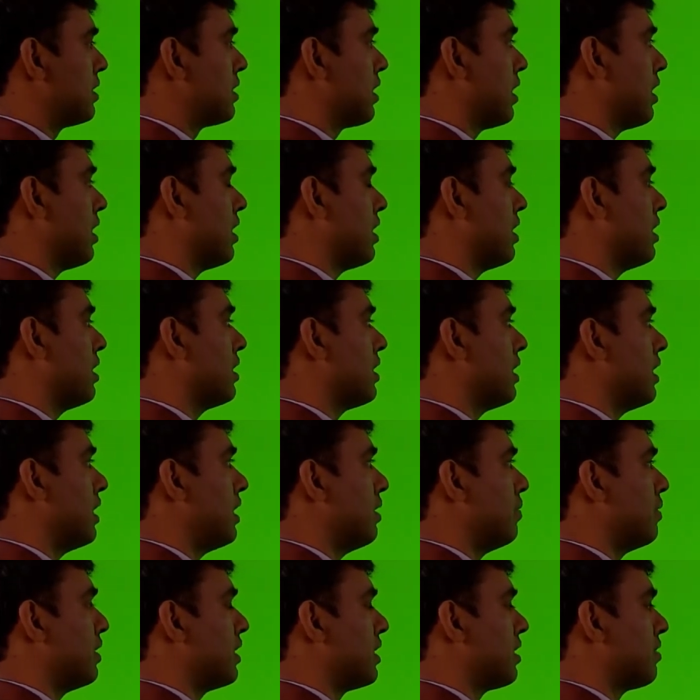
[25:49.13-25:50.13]
all the
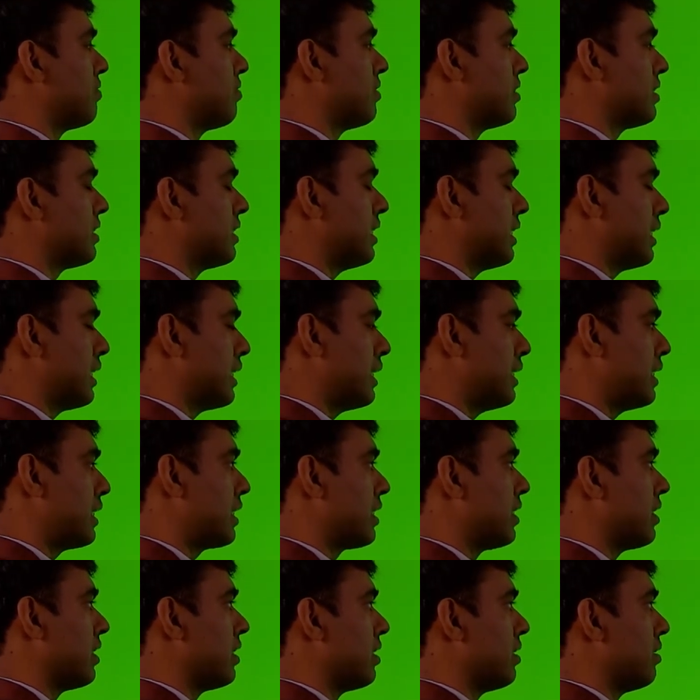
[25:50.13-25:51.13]
element of a second
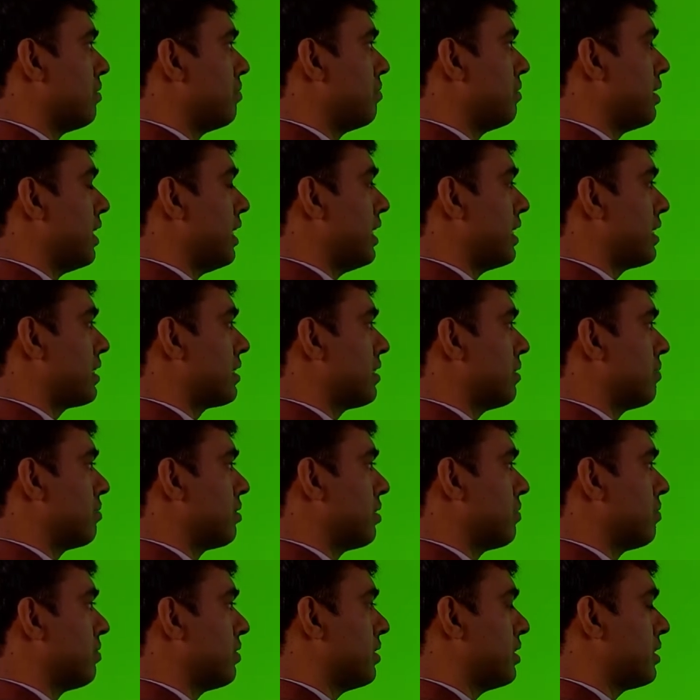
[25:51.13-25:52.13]
column except the
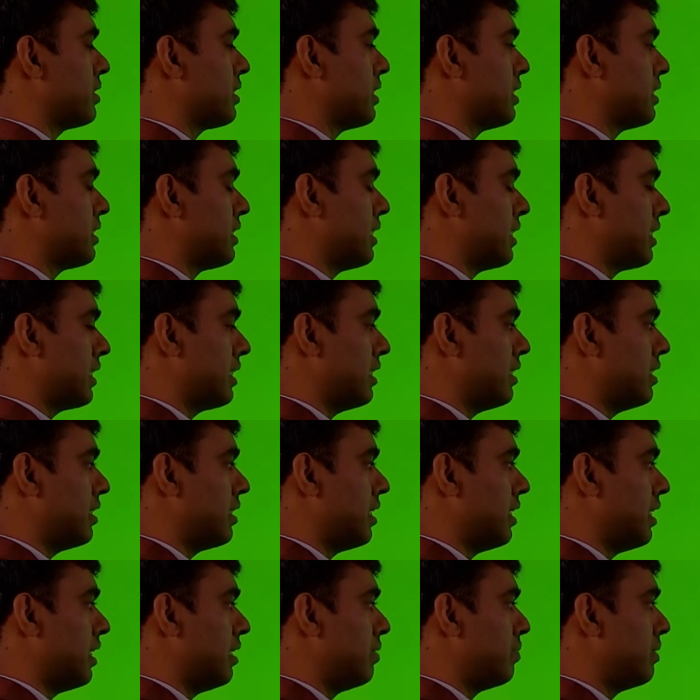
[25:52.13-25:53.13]
first and second
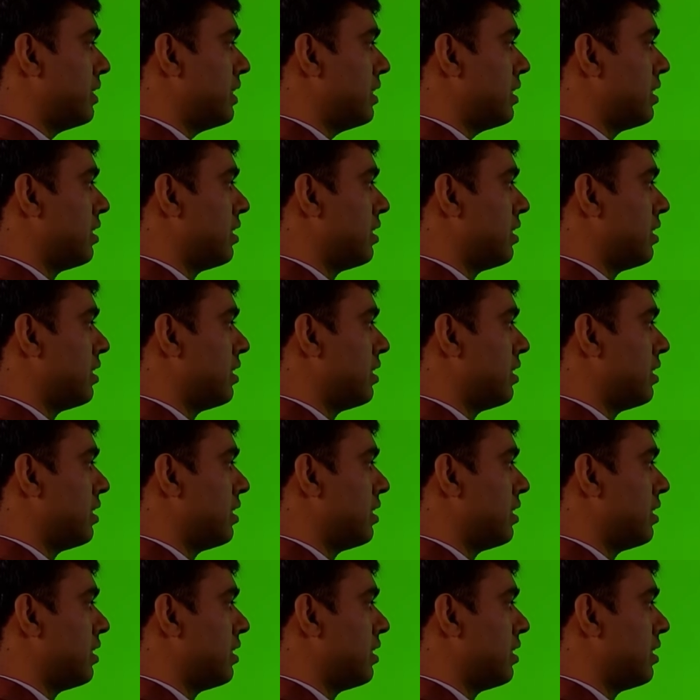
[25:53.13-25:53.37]
element,